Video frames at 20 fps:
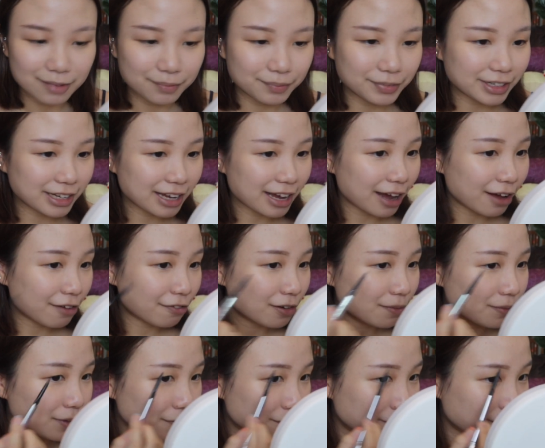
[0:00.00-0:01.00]
But yeah, I
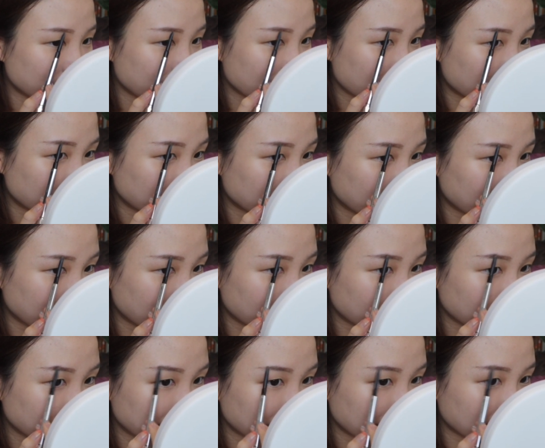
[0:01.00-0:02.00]
filmed a video about
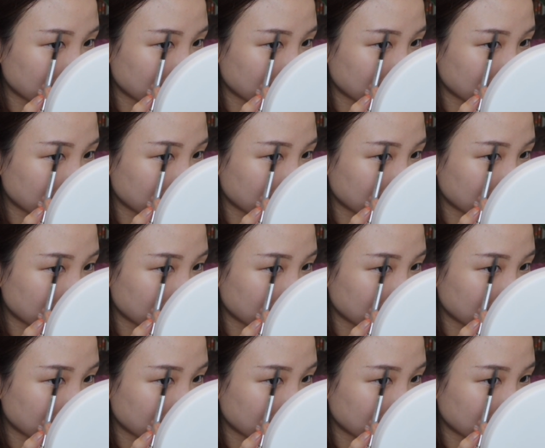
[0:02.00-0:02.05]
that, but